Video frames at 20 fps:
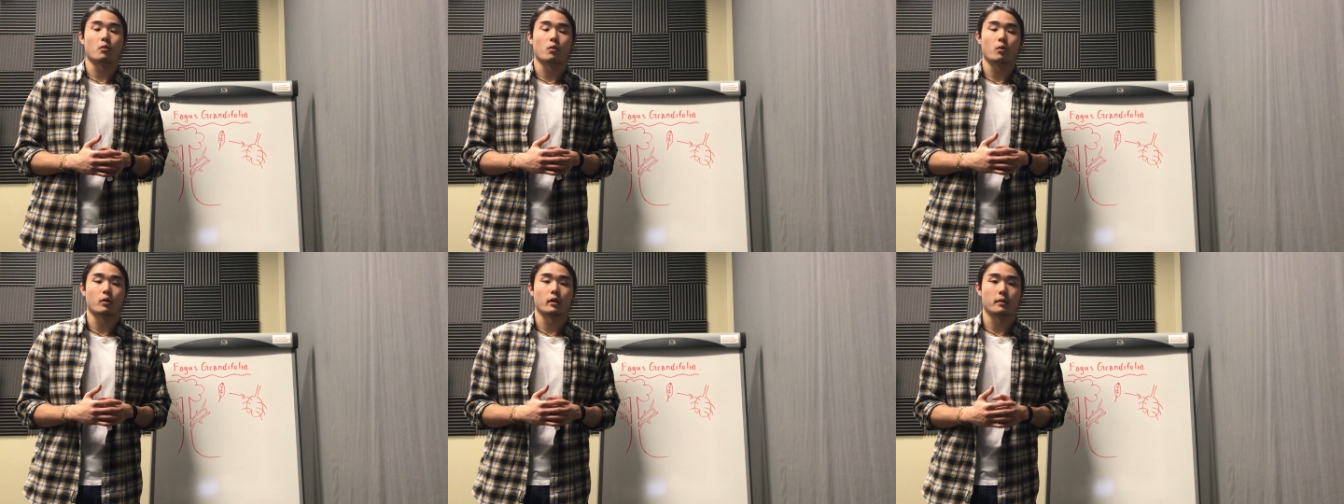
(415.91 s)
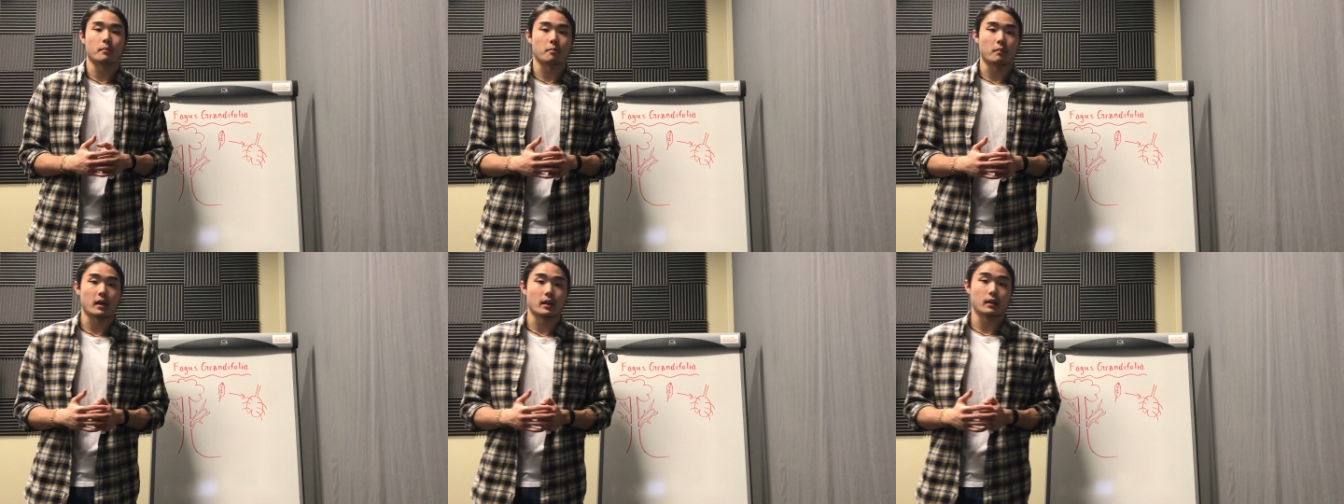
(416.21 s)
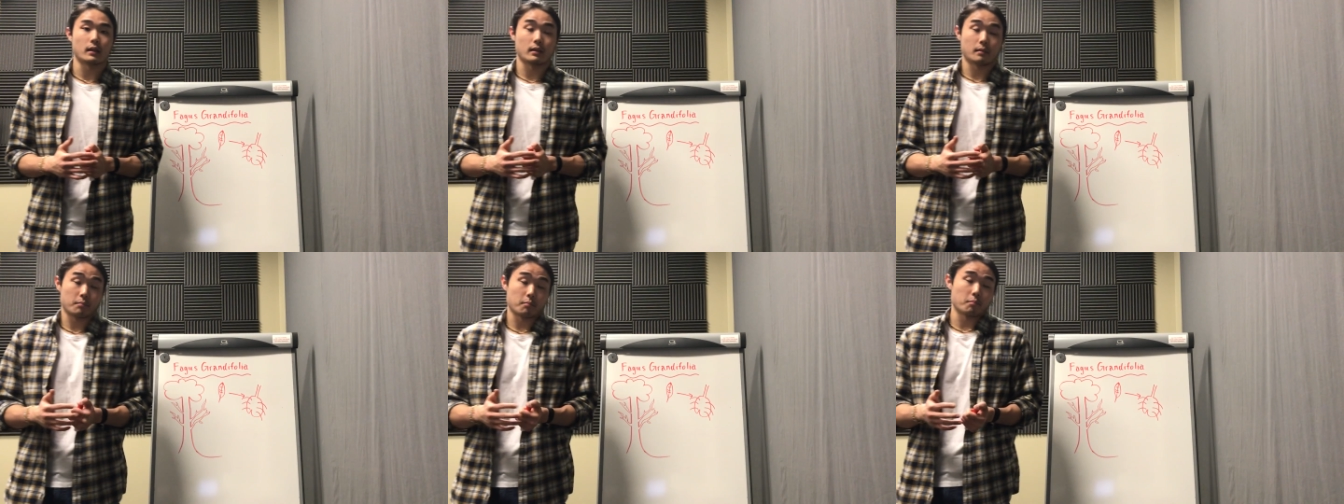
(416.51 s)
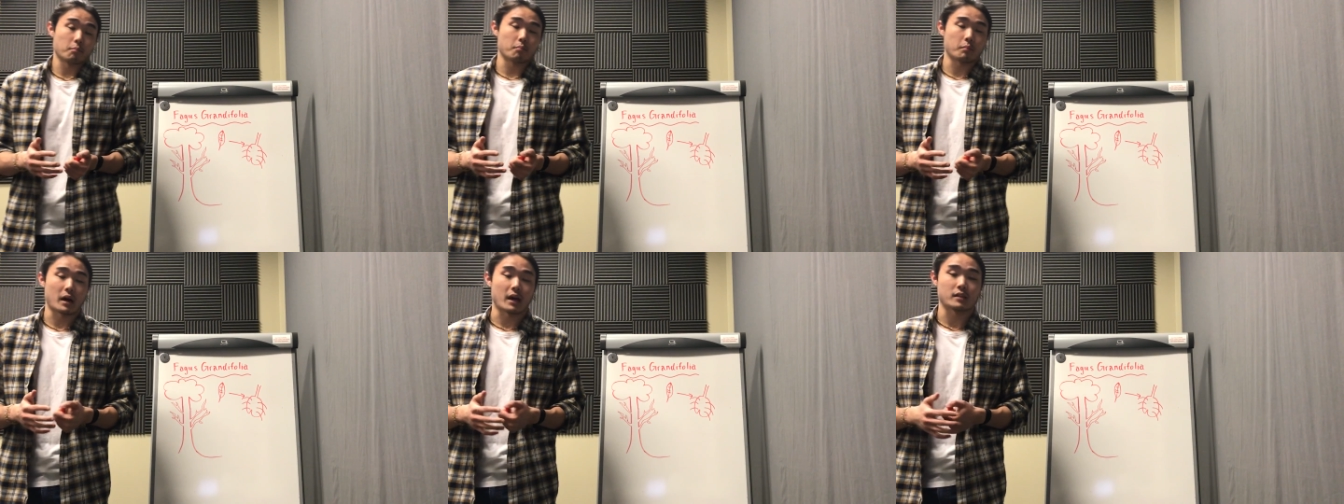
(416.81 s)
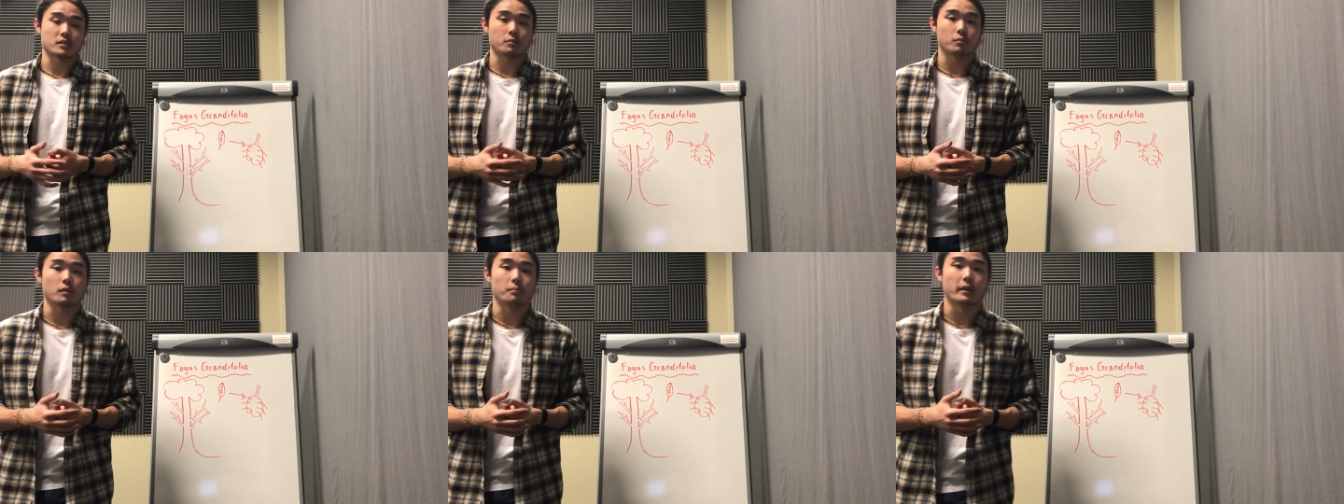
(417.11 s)
or it
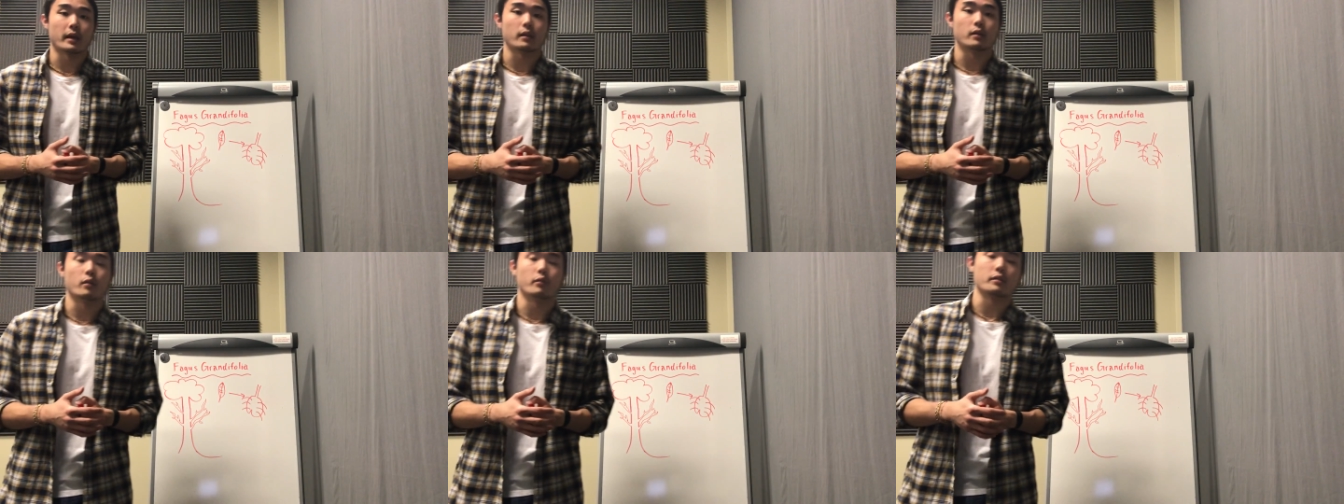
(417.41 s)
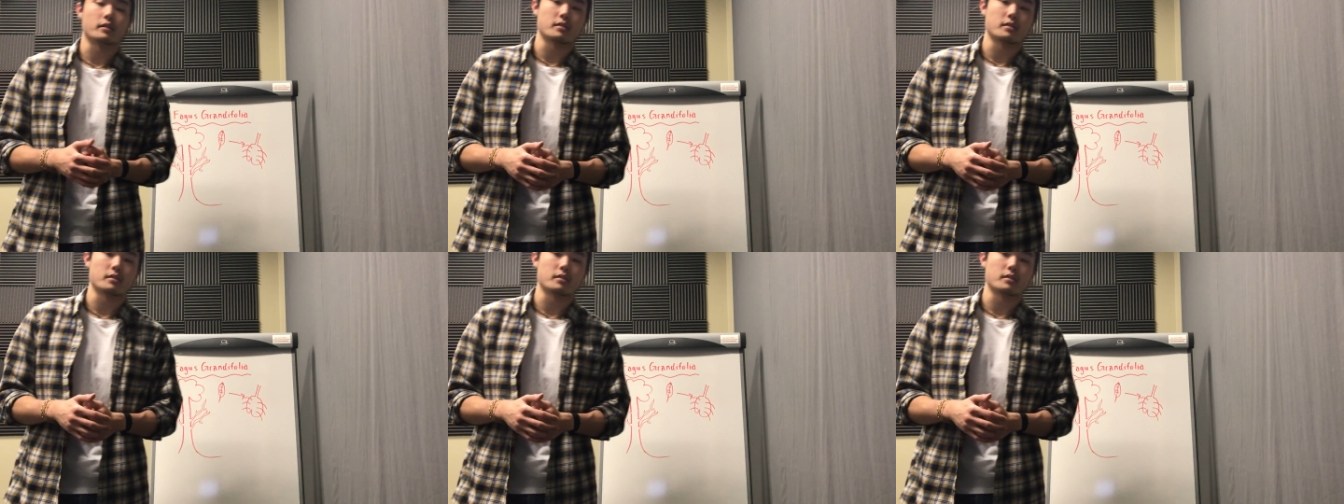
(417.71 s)
possibly may go